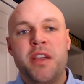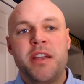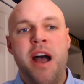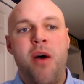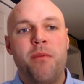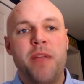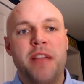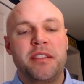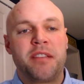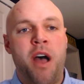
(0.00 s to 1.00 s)
Now,
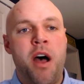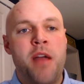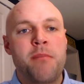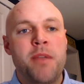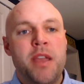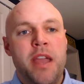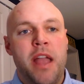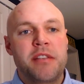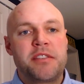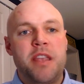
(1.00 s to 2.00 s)
at the time,
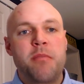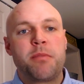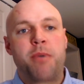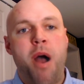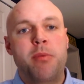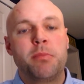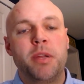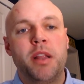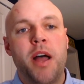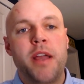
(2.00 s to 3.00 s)
it seemed
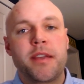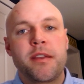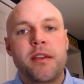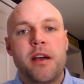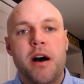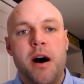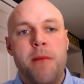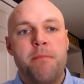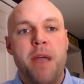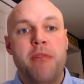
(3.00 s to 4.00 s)
probably like
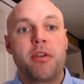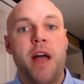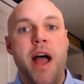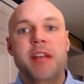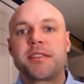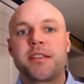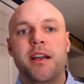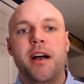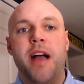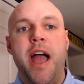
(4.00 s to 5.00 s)

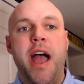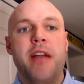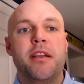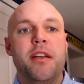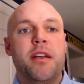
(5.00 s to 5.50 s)
EverLast